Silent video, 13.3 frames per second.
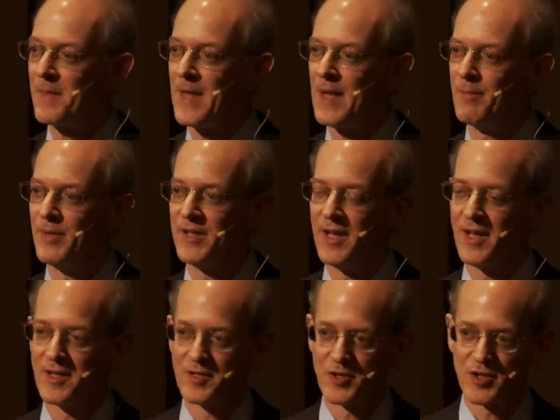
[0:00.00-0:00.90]
It
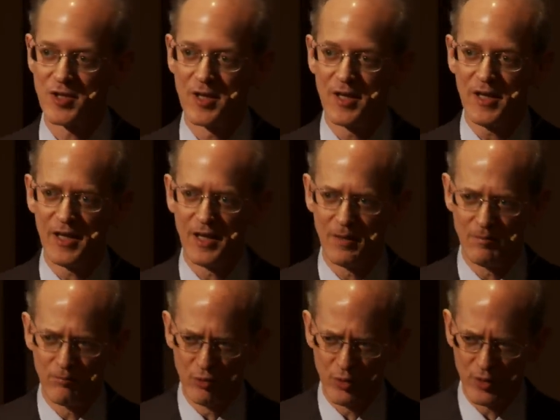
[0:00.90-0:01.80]
begins
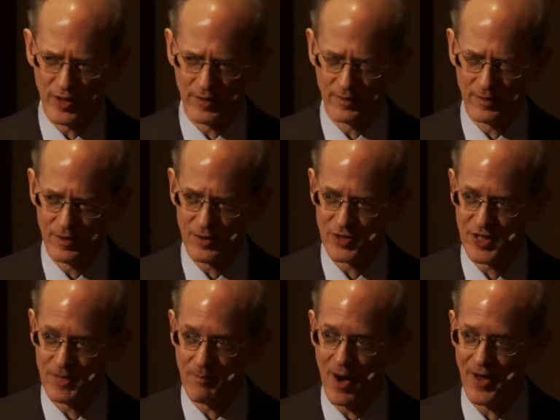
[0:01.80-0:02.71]
in brooding
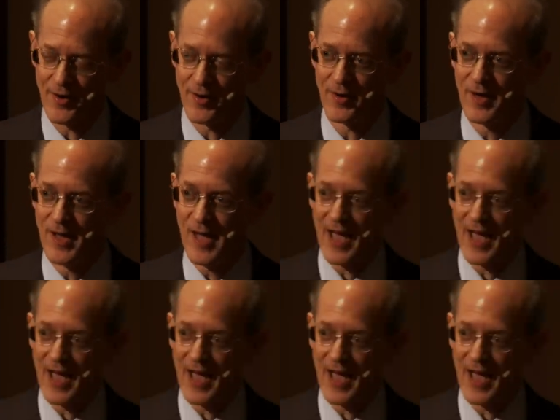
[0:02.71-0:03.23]
D minor,